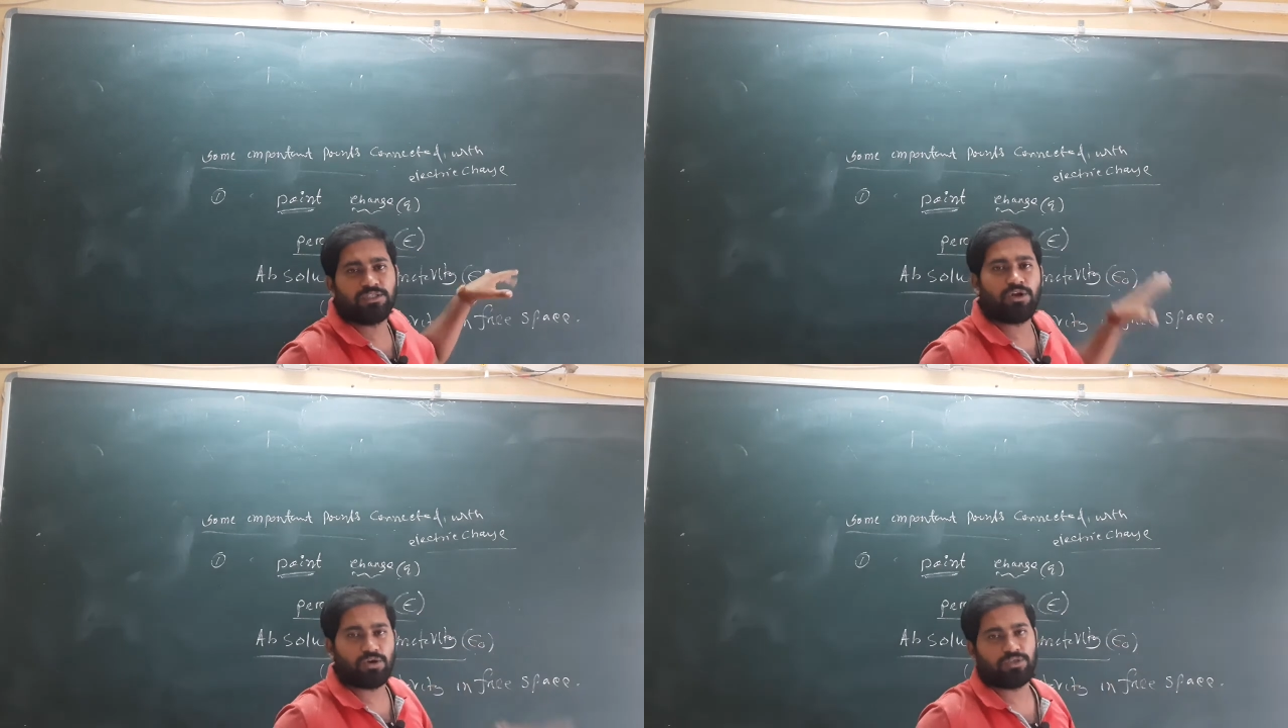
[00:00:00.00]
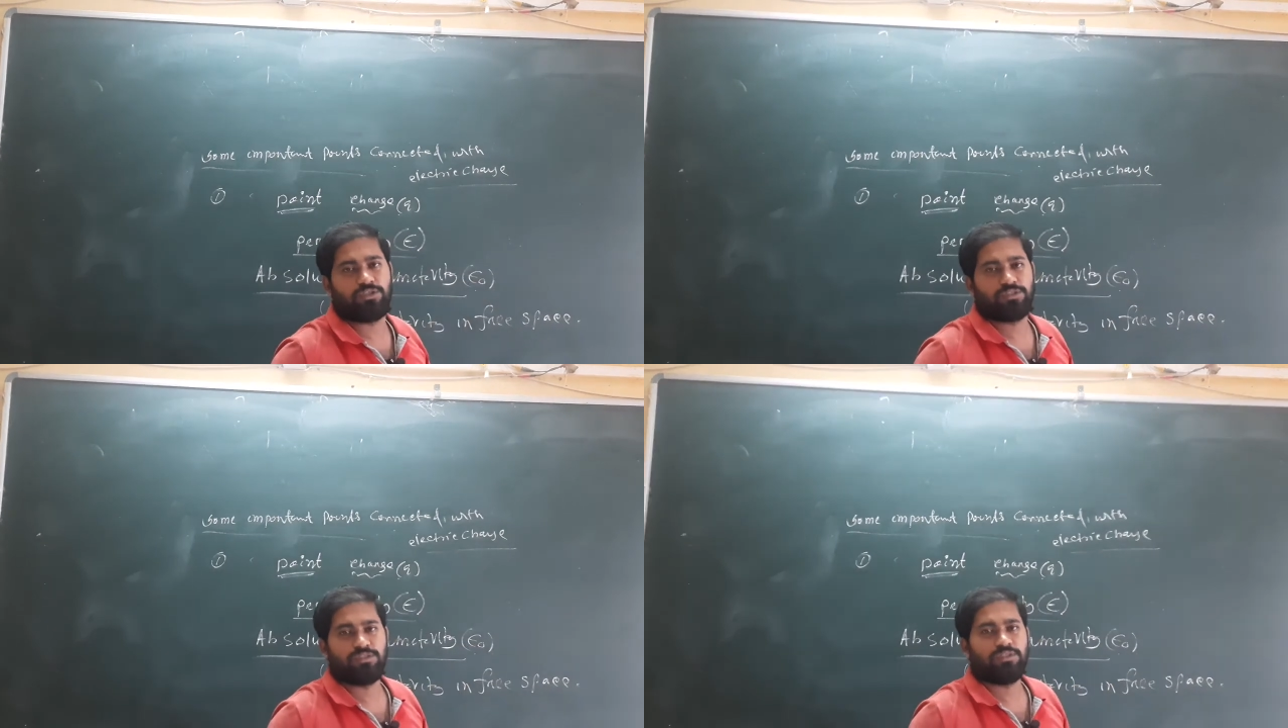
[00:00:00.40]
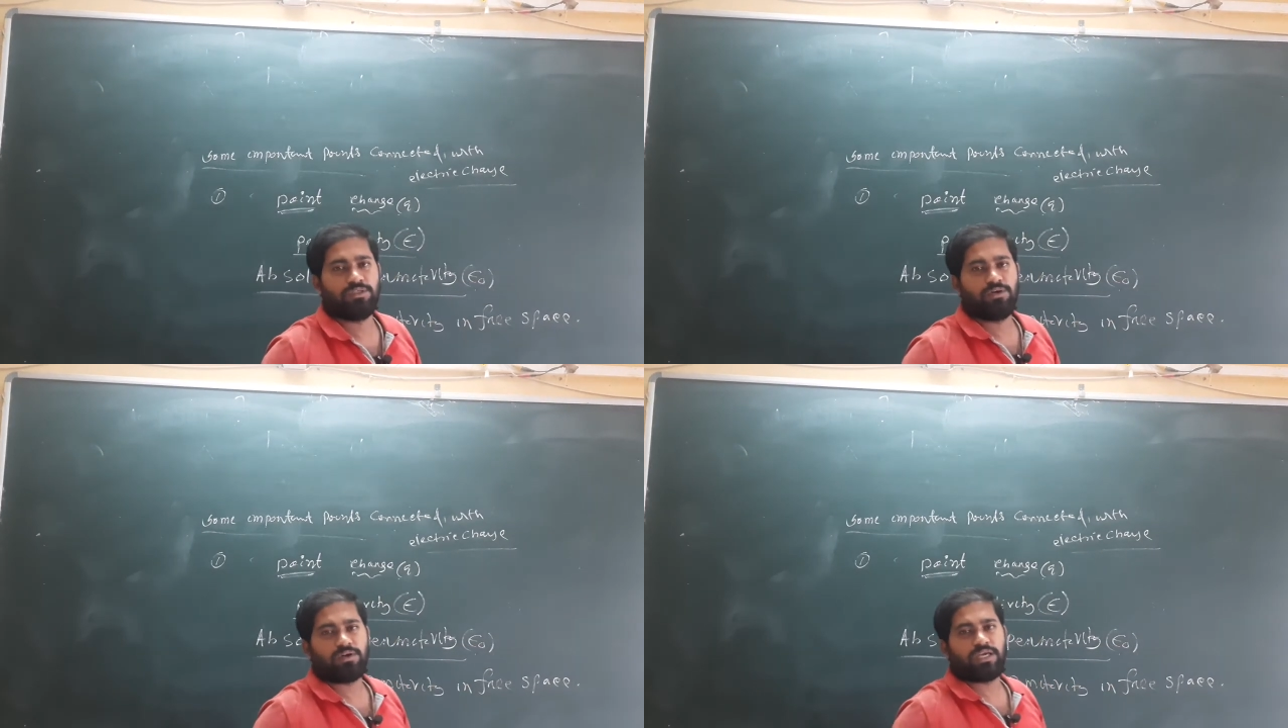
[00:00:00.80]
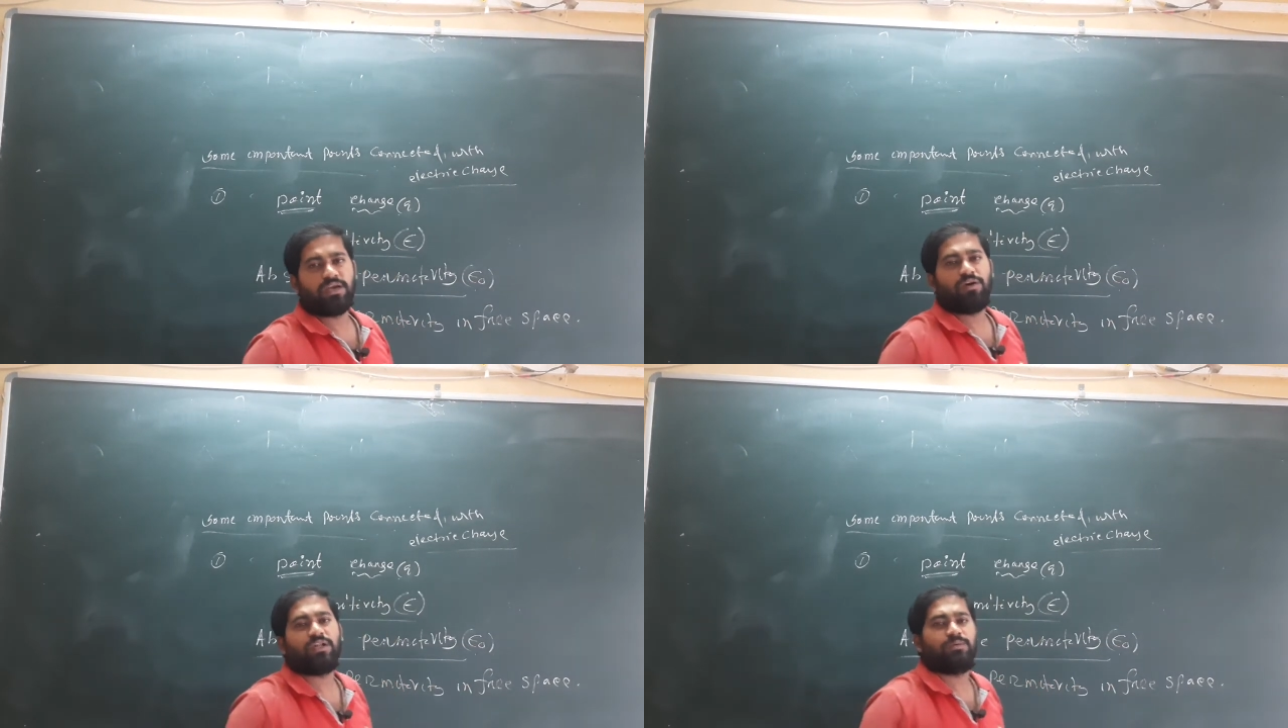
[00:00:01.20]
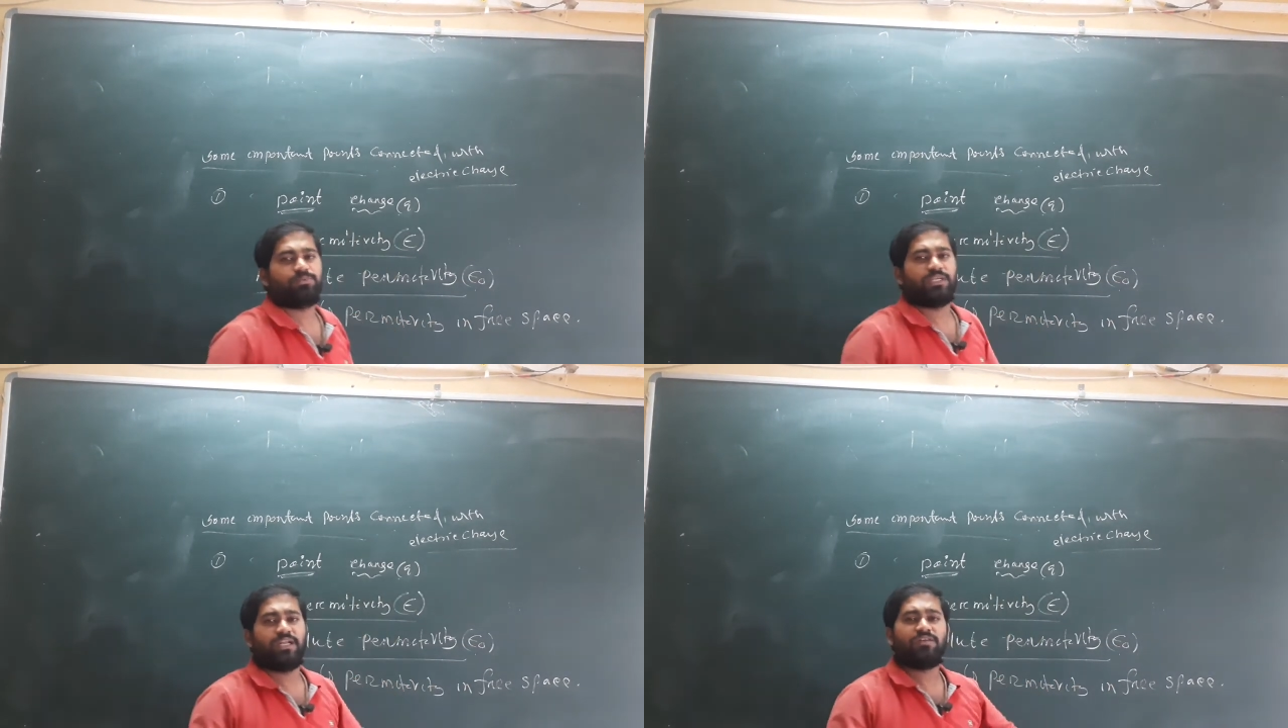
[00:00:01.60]
naught. Okay, or
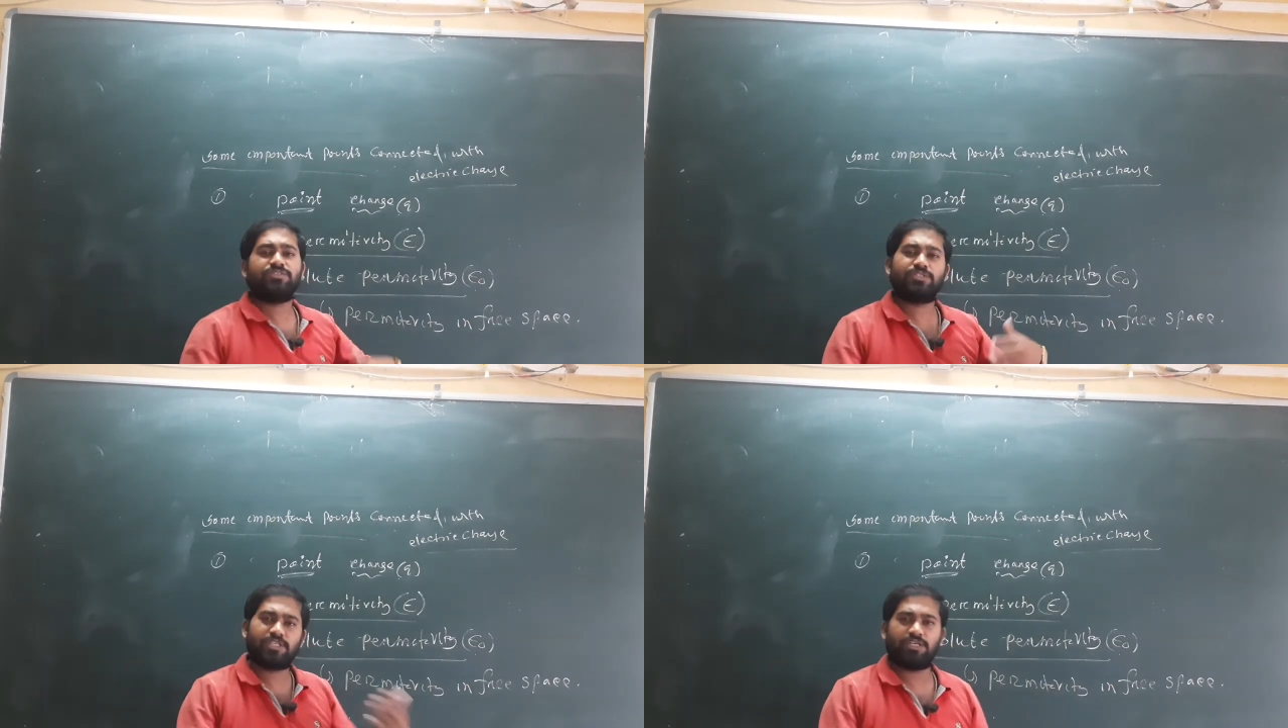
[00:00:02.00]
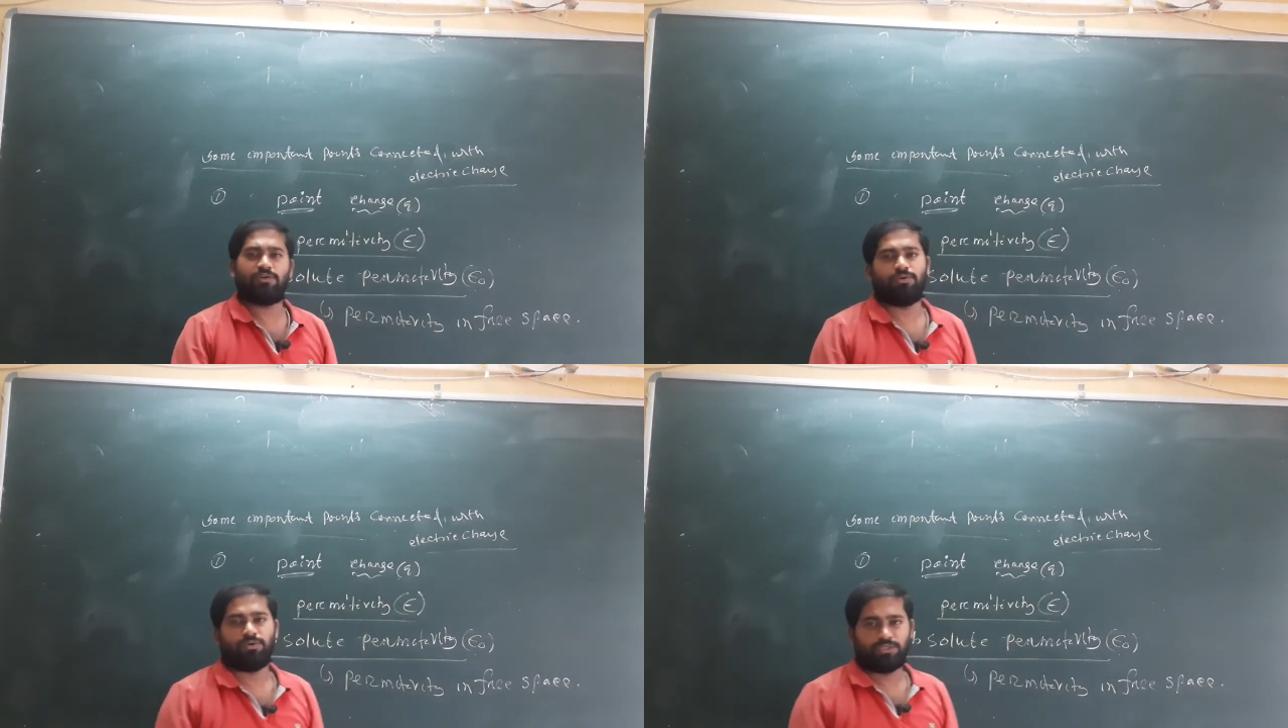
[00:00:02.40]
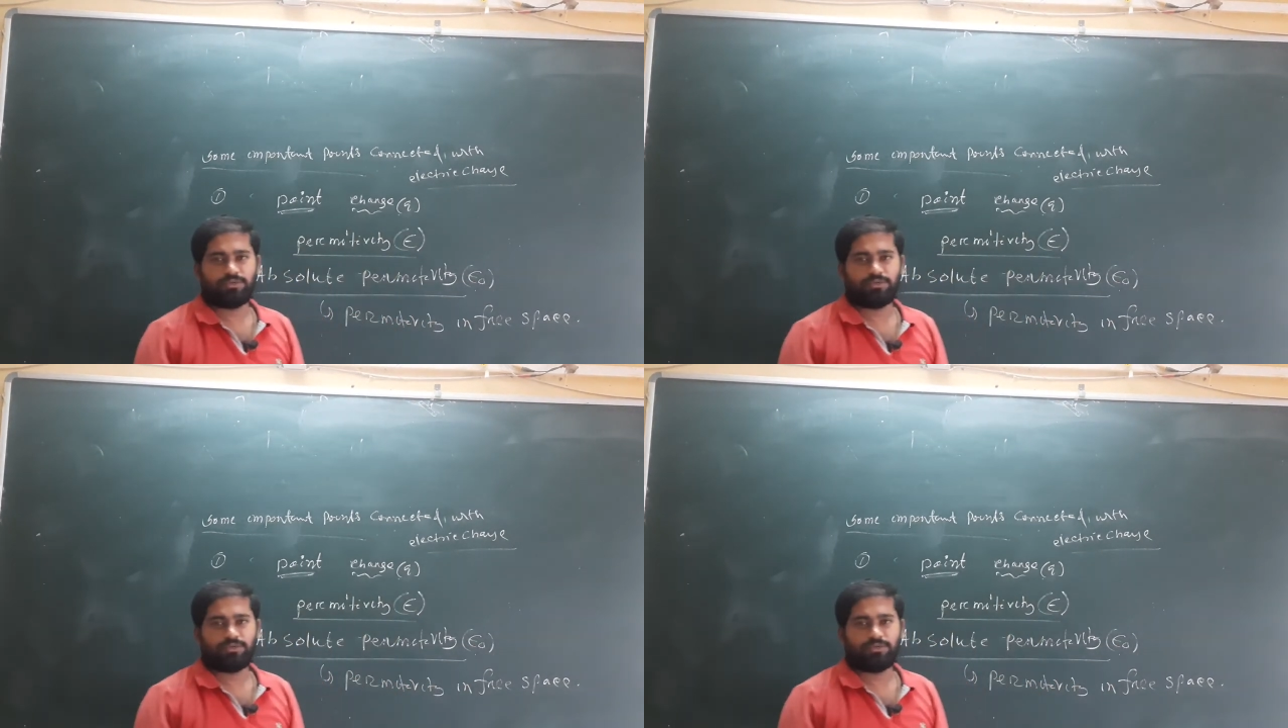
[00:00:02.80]
epsilon 0,